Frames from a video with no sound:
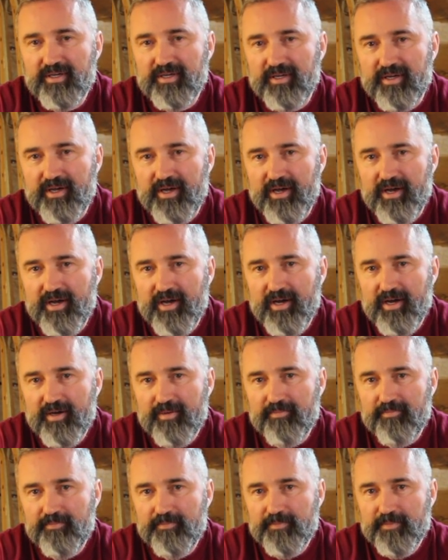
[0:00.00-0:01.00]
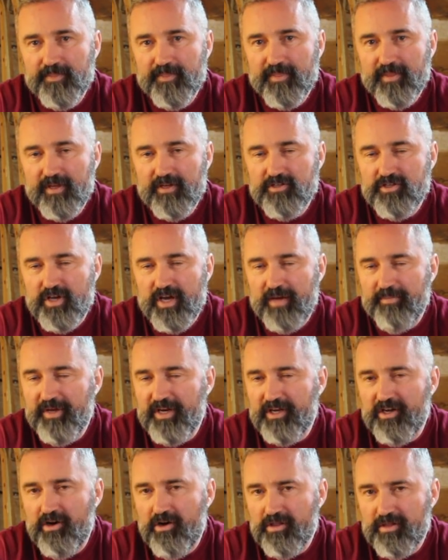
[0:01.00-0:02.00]
so I'm going
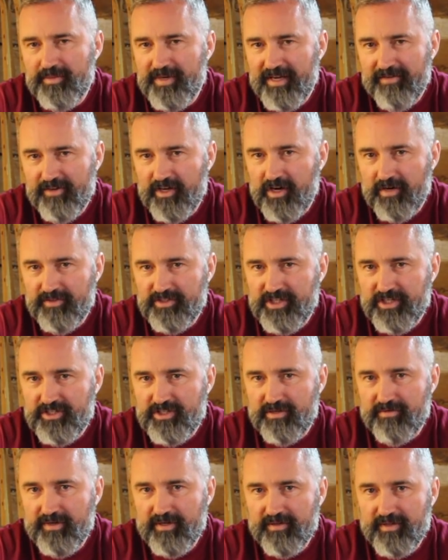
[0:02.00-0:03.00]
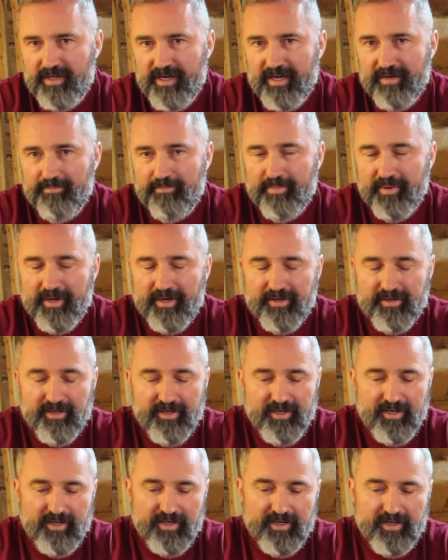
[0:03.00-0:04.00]
to call them and have a conversation around that. But
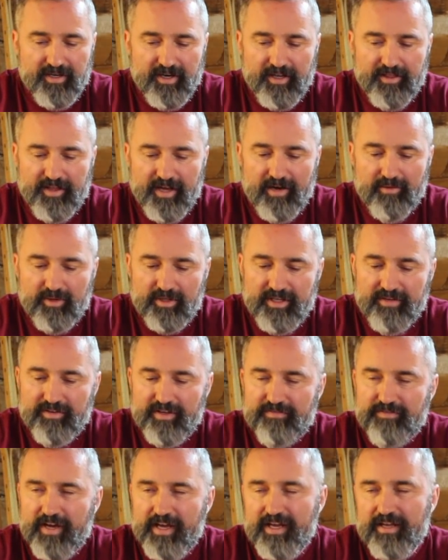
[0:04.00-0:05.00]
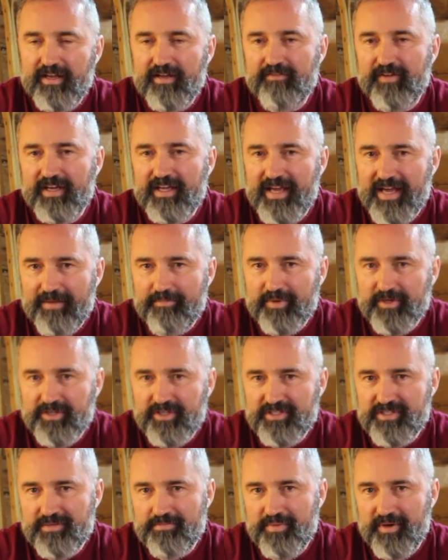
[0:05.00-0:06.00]
I thought, well, even if I can't
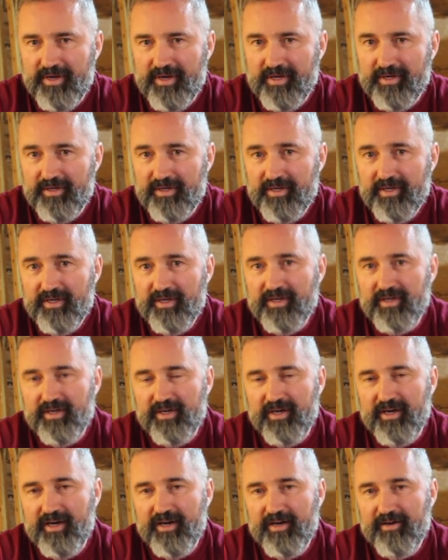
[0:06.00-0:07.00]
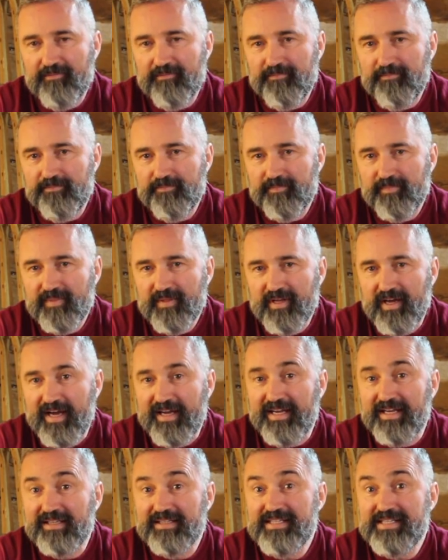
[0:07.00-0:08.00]
participate, I
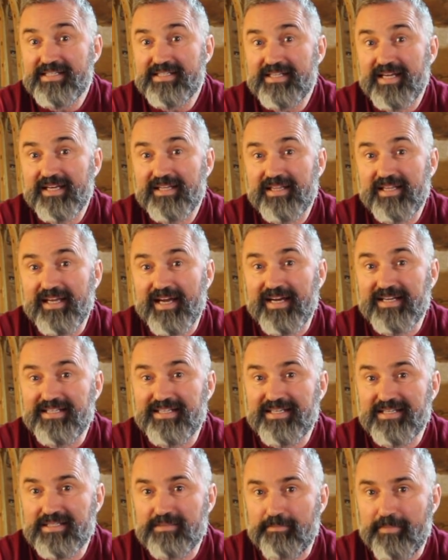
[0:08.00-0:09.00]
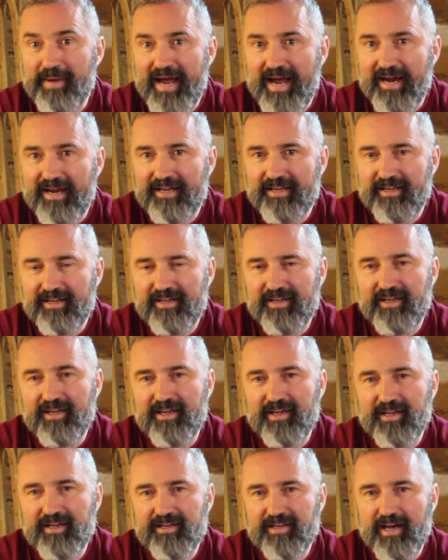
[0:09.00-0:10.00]
can at least take the ideas back,
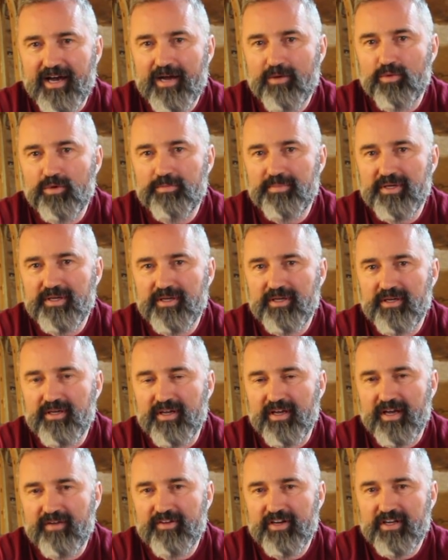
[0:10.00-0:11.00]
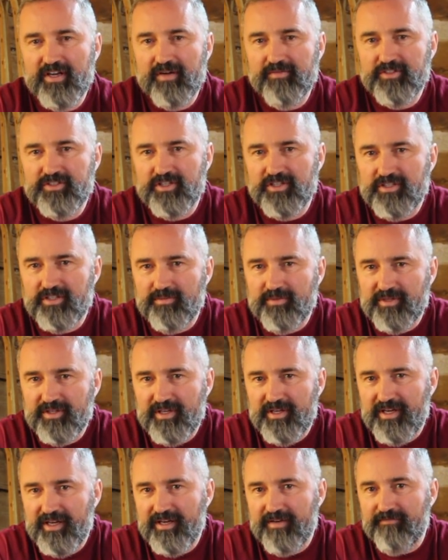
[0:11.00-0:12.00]
and I will be having a conversation with
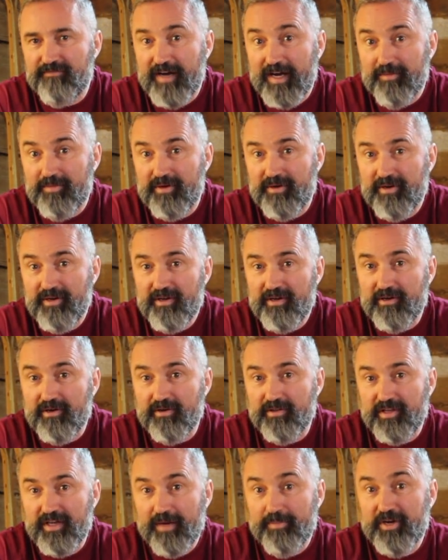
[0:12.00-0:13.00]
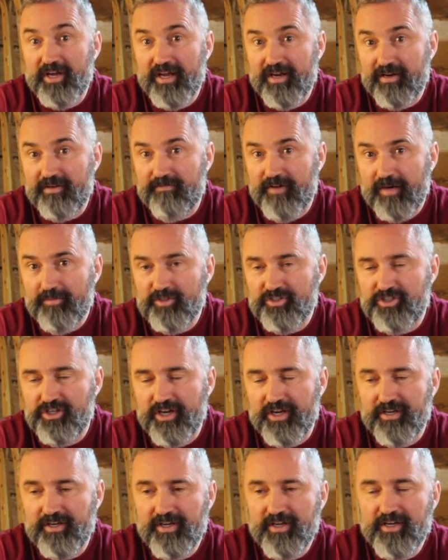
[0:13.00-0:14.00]
Canadian Fibre, or the Upper Canada Fibre
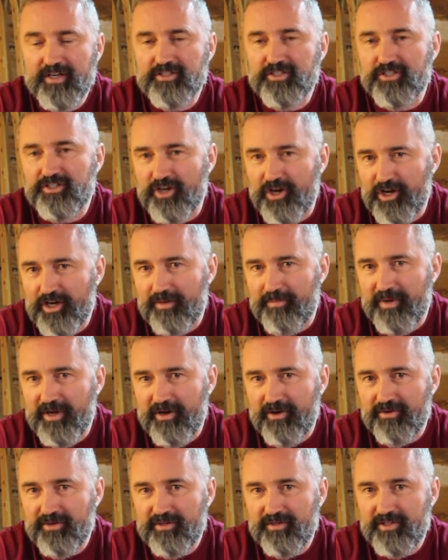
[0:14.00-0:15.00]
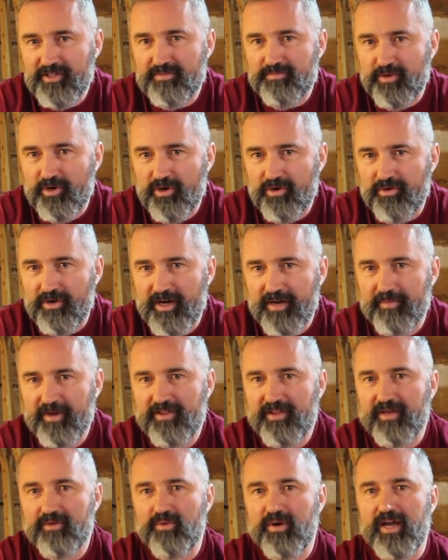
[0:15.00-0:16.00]
Shed, to talk about this program. I
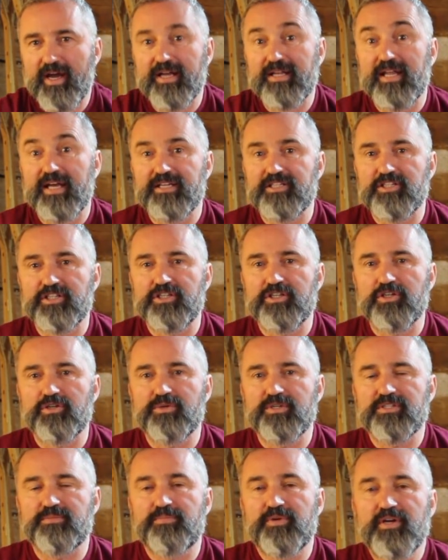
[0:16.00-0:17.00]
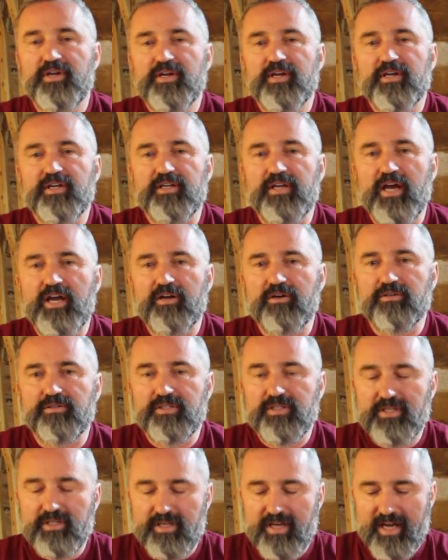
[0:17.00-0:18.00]
think what I'd like to do is not
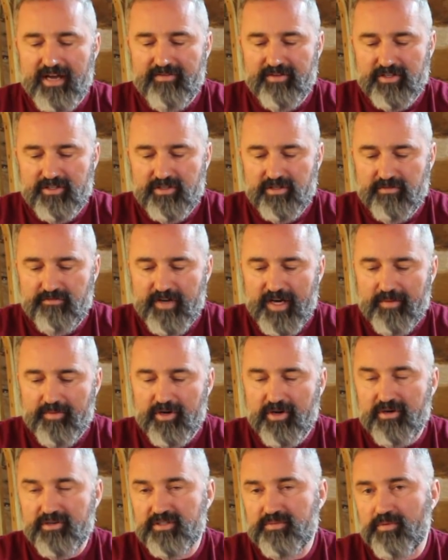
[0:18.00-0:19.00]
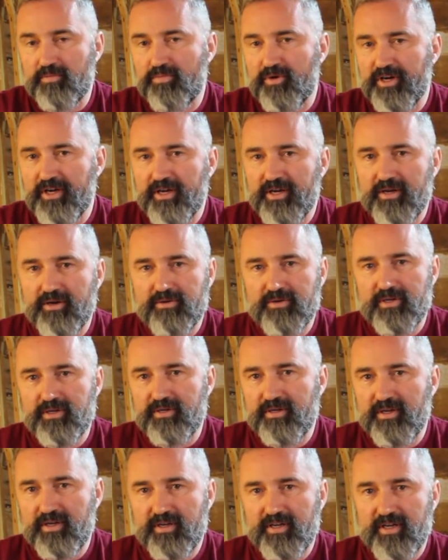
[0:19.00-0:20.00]
only have it to fiber artists, but bring it out
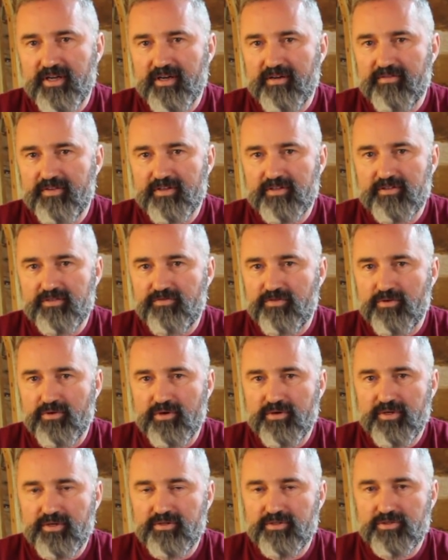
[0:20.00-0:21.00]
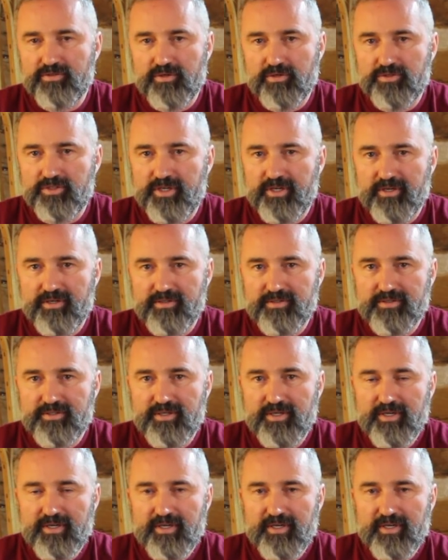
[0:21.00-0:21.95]
and have it for knitters, crocheters,